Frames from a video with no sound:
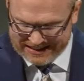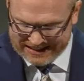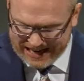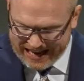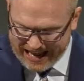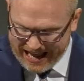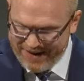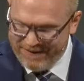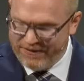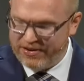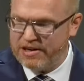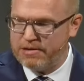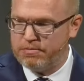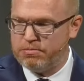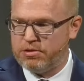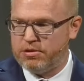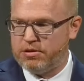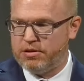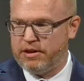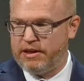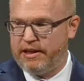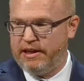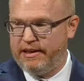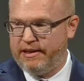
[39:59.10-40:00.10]

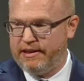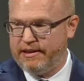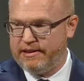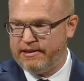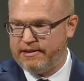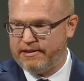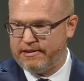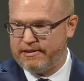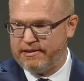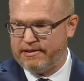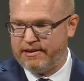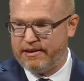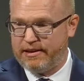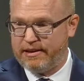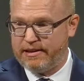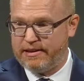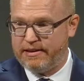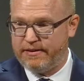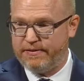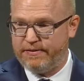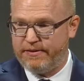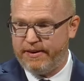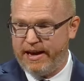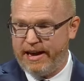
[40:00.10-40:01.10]
inevitable, it is a
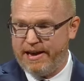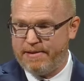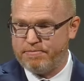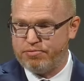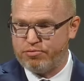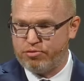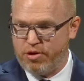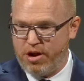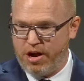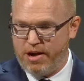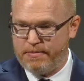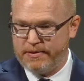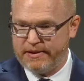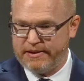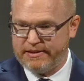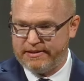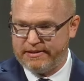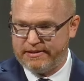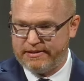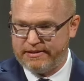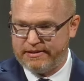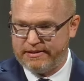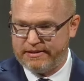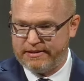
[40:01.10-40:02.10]
divine
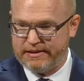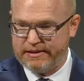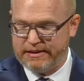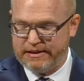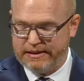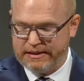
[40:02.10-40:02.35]
promise.